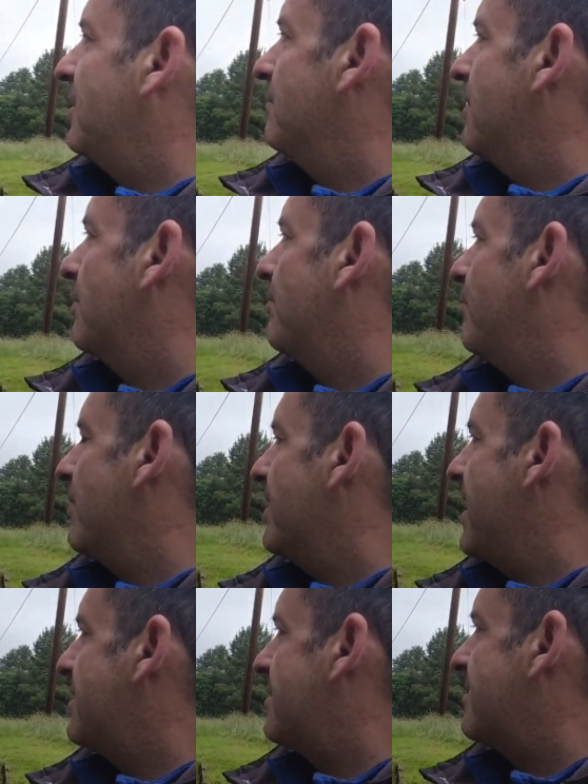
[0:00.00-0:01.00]
it where
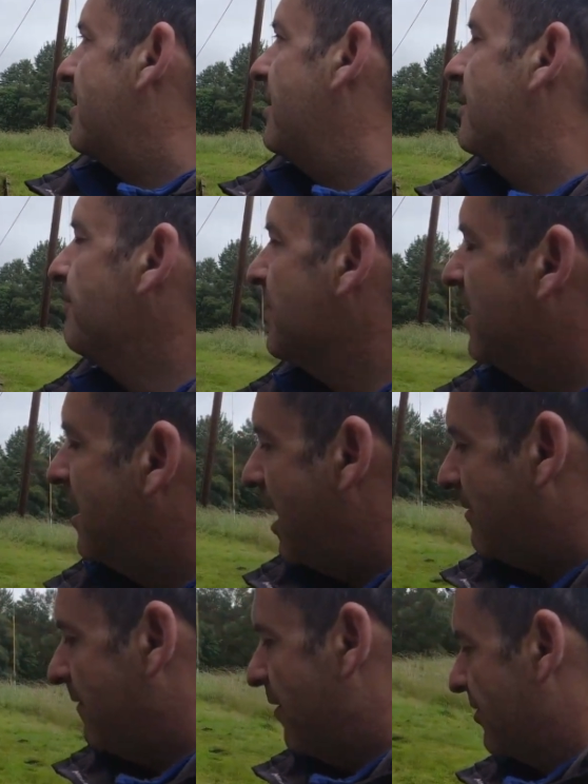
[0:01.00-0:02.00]
necessary.
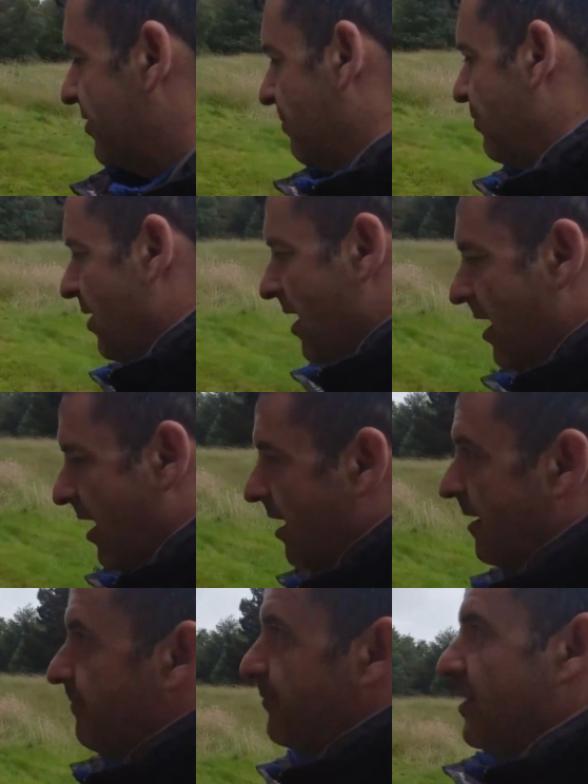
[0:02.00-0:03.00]
And we've also put
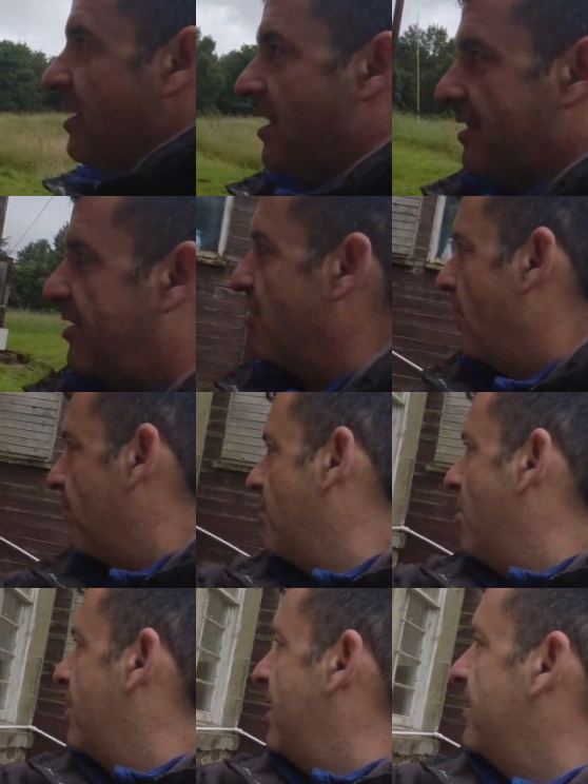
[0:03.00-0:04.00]
a
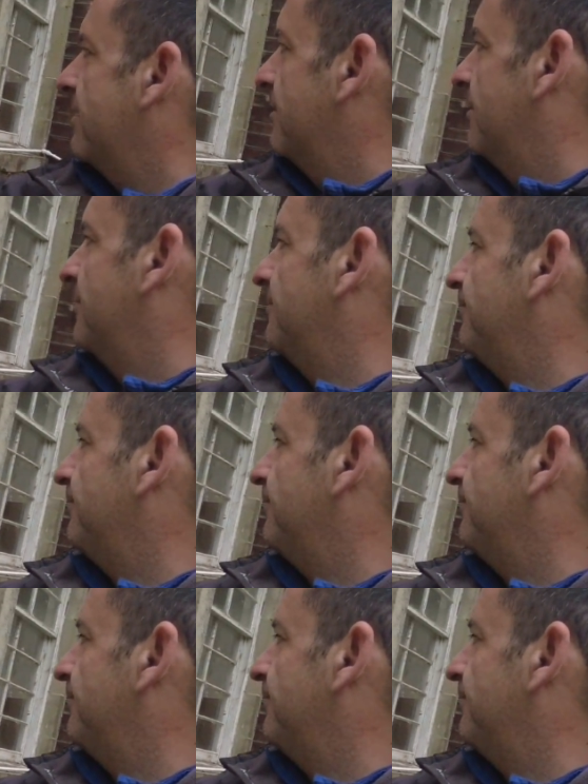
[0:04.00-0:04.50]
stopcock in